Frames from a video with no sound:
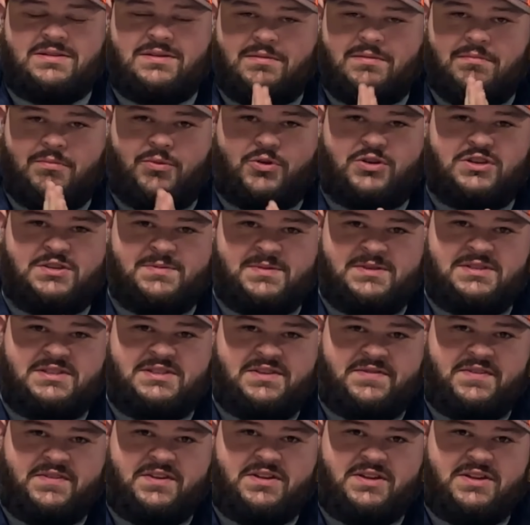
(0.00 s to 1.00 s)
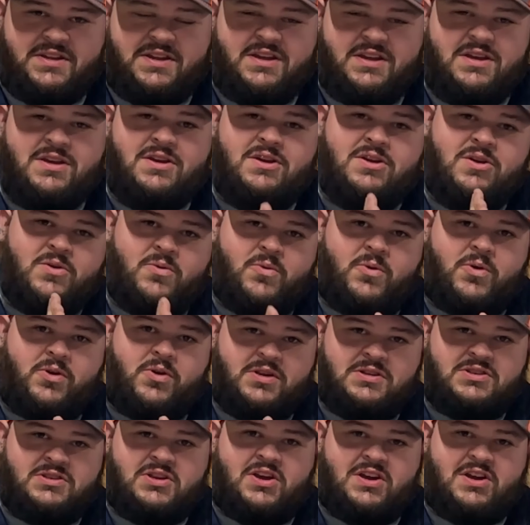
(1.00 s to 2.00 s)
More specifically, we're
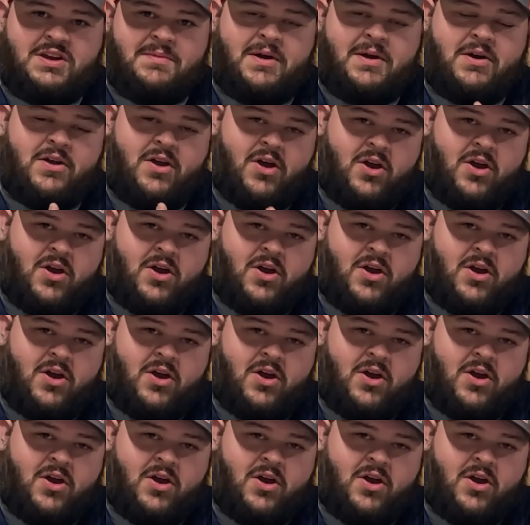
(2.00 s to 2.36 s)
going to talk about